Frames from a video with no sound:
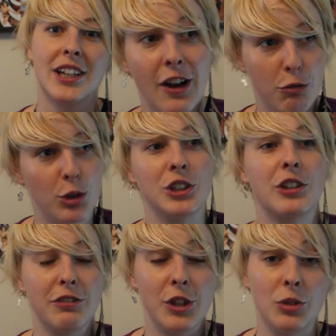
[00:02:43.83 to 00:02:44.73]
I've watched
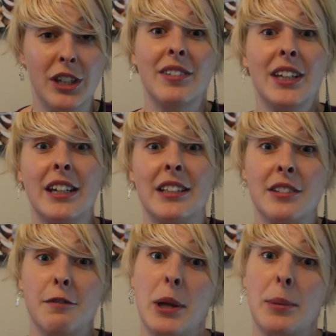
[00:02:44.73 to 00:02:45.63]
a few DVDs
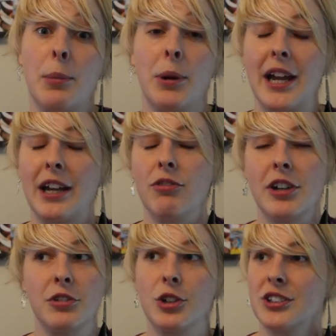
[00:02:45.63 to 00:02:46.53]
of people playing at
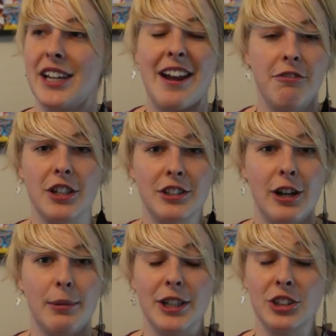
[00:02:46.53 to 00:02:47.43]
Red Rocks, and every
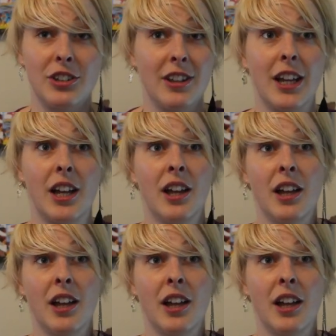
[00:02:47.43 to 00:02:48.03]
time I just think,